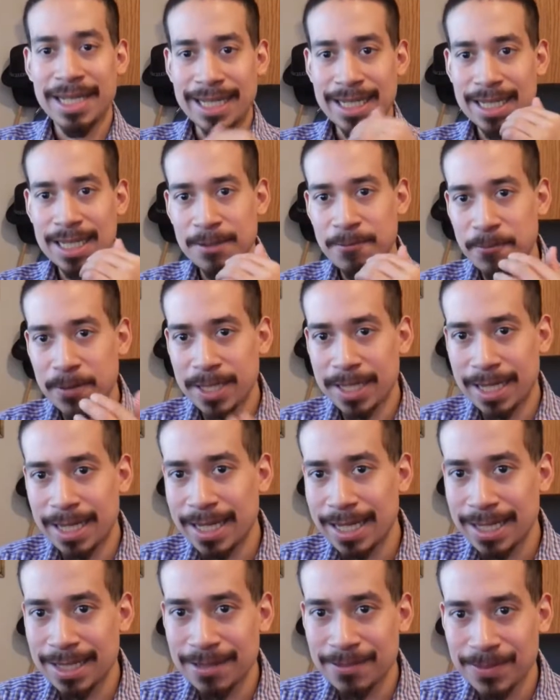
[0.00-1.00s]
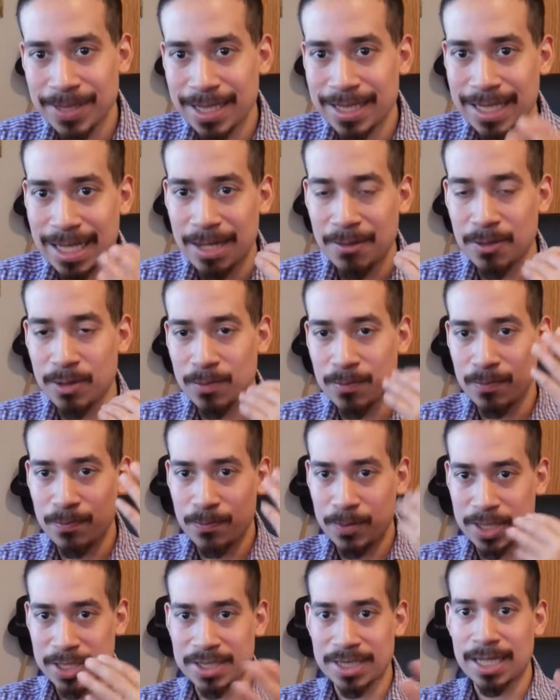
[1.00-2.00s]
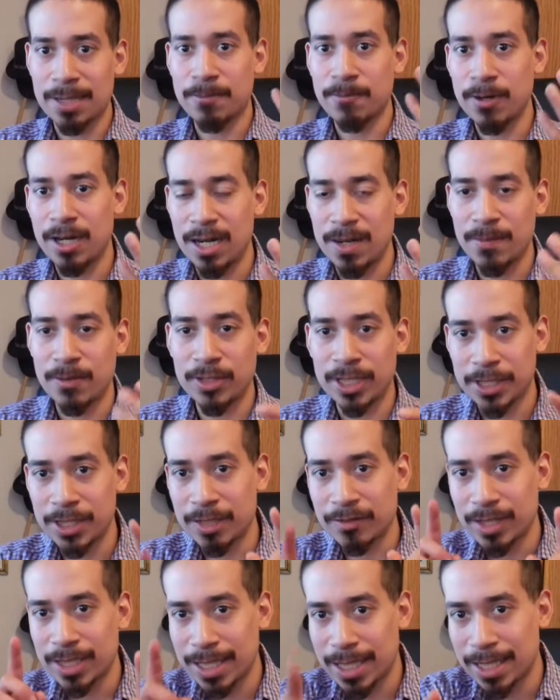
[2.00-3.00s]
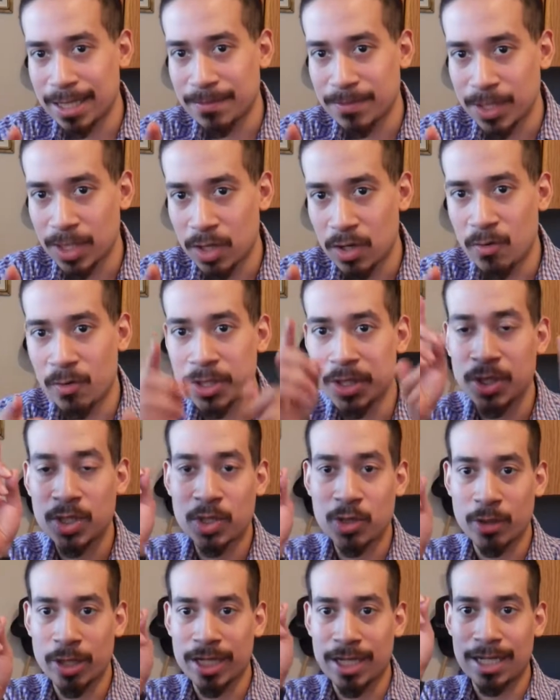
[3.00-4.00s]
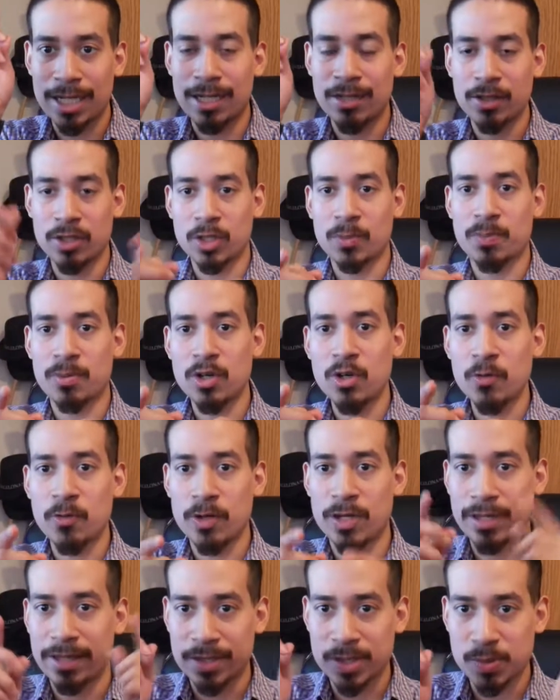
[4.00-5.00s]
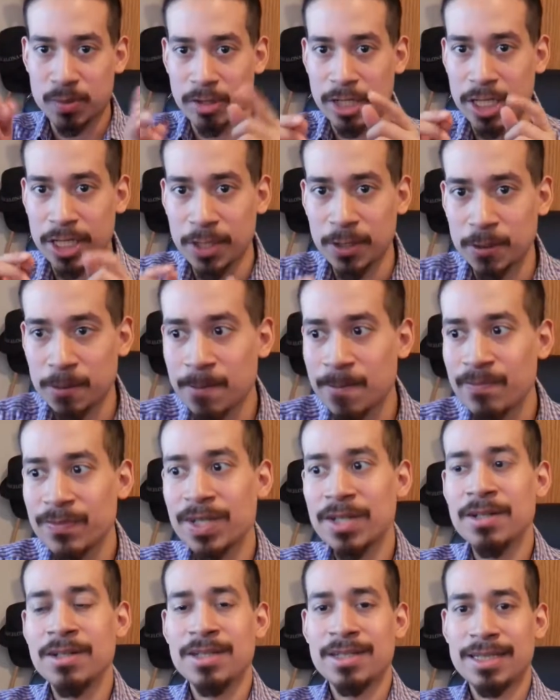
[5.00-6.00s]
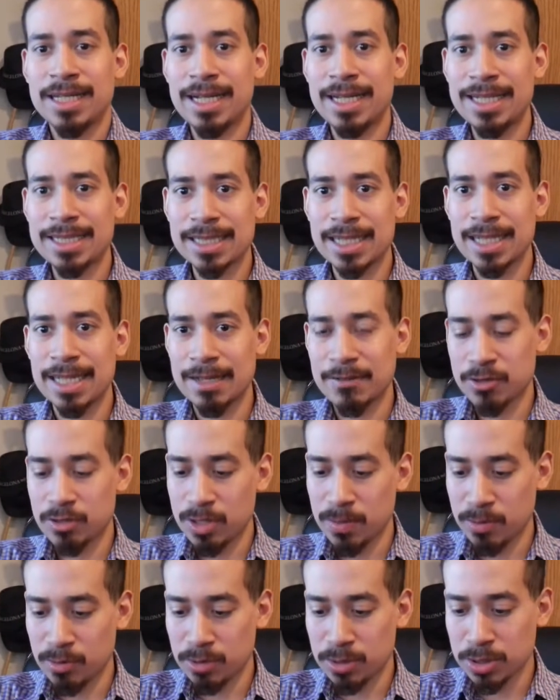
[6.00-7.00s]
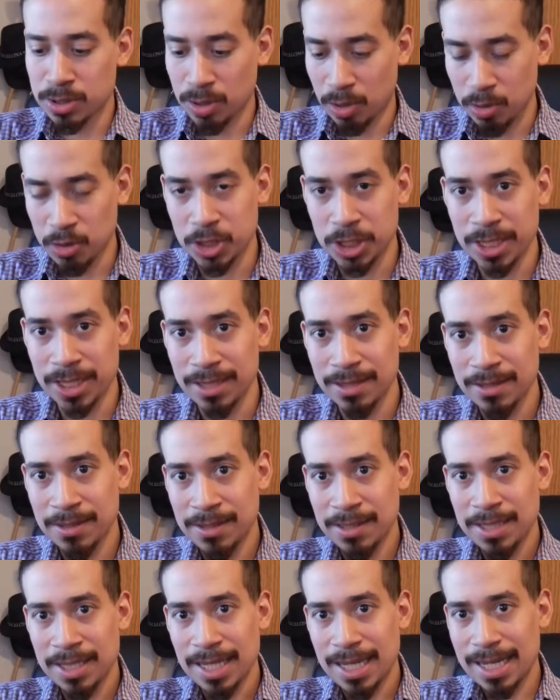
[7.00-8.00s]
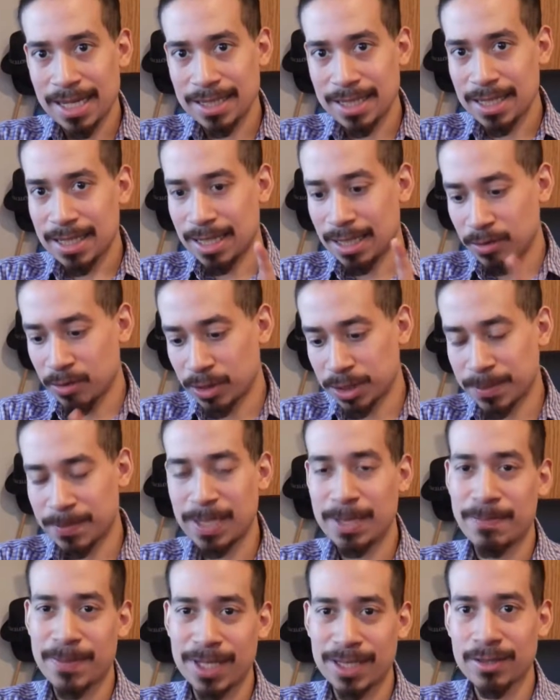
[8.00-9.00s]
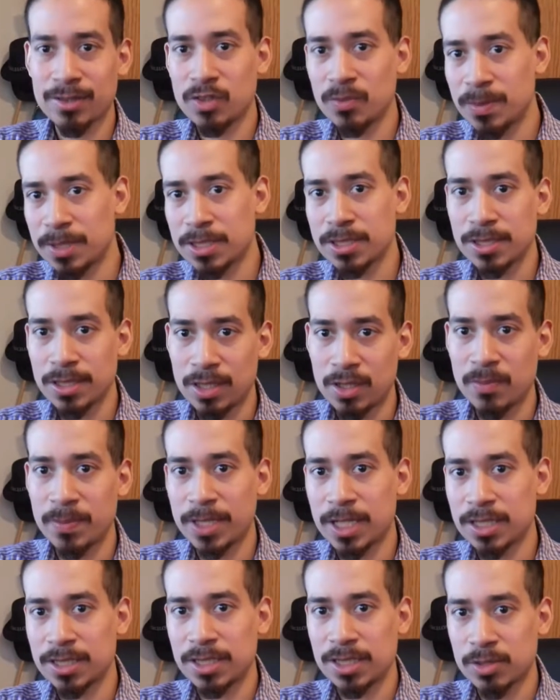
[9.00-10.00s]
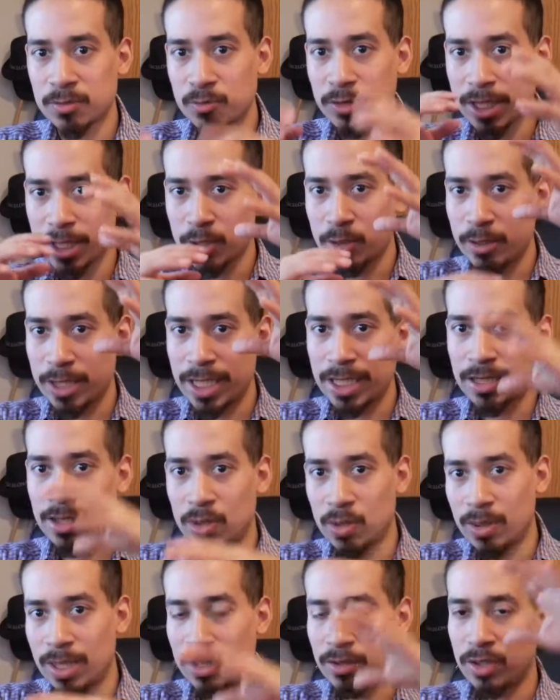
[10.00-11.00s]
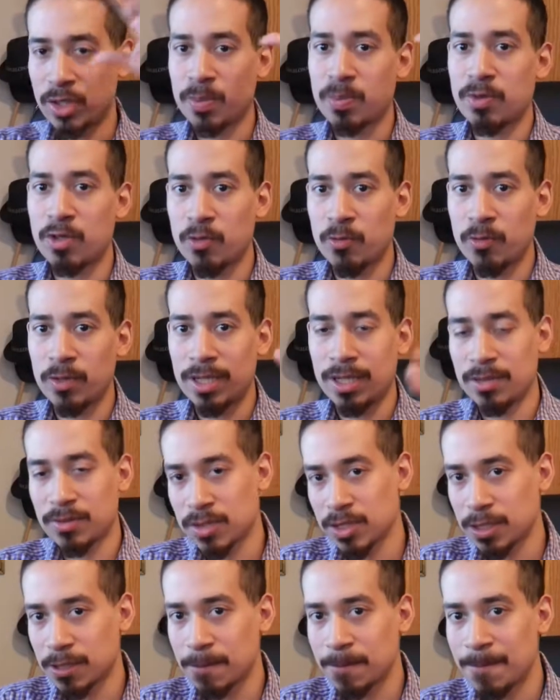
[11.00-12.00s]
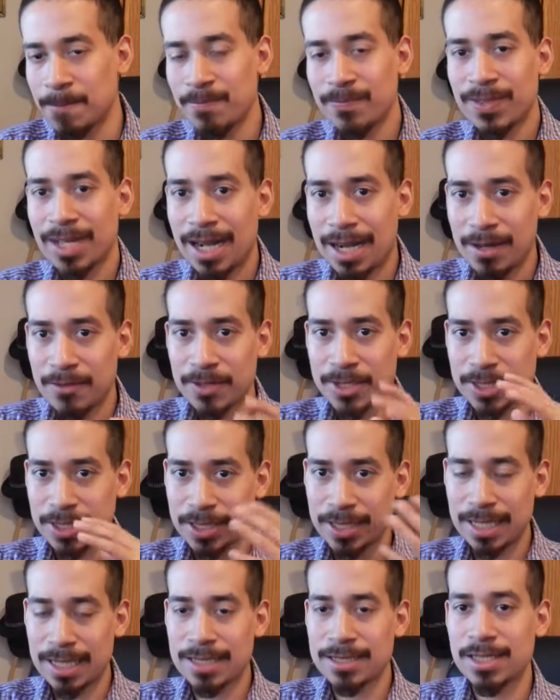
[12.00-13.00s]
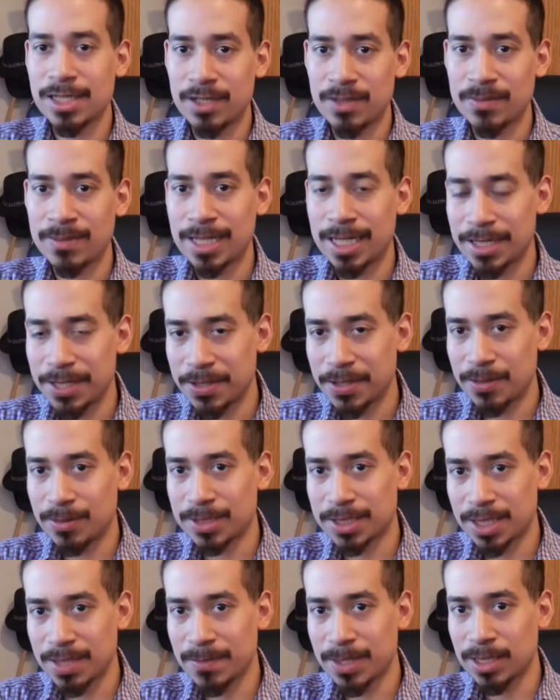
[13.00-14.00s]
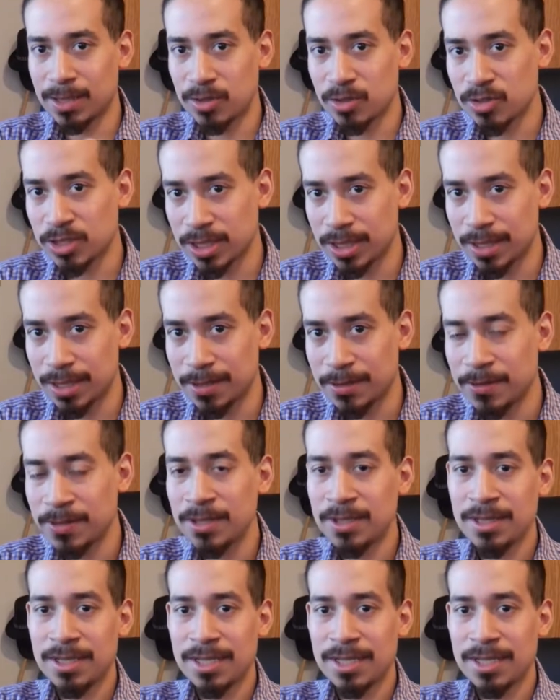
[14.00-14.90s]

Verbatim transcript: And if he can, then that will fix that problem. But then you have to let him know when you create an Outlook profile that's brand new that he's going to have trouble searching and then Outlook might be a little bit slow because it's recreating the whole Outlook profile. So obviously you got to tell them that you know it's going to be a little slow,